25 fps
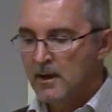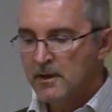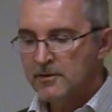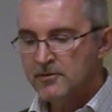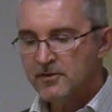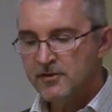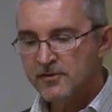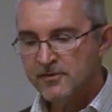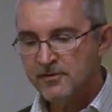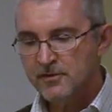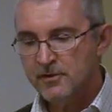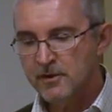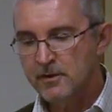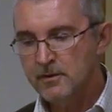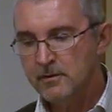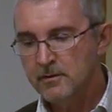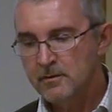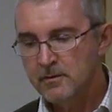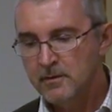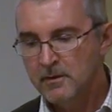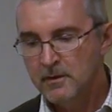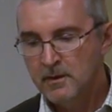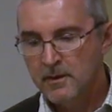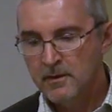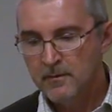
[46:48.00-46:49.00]
just
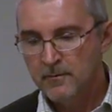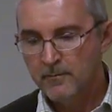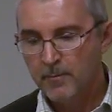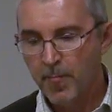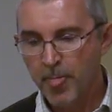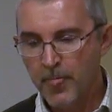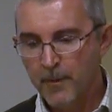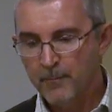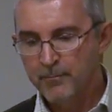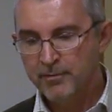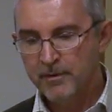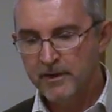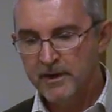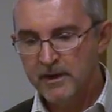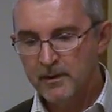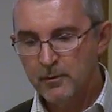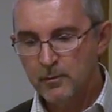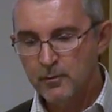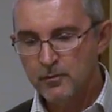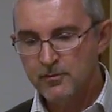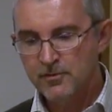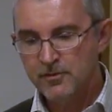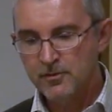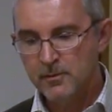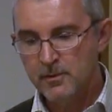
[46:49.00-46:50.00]
to bring it
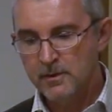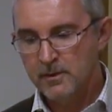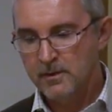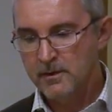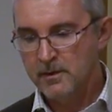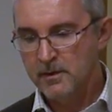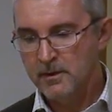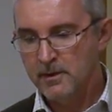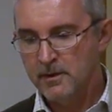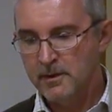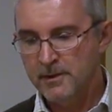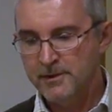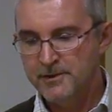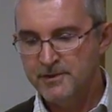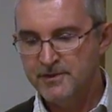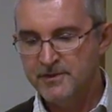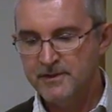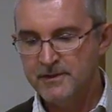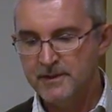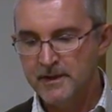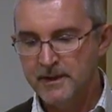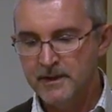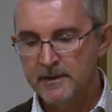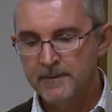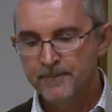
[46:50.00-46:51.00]
all to a
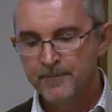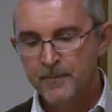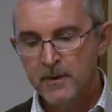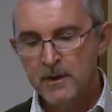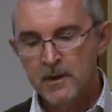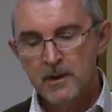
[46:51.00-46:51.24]
conclusion then,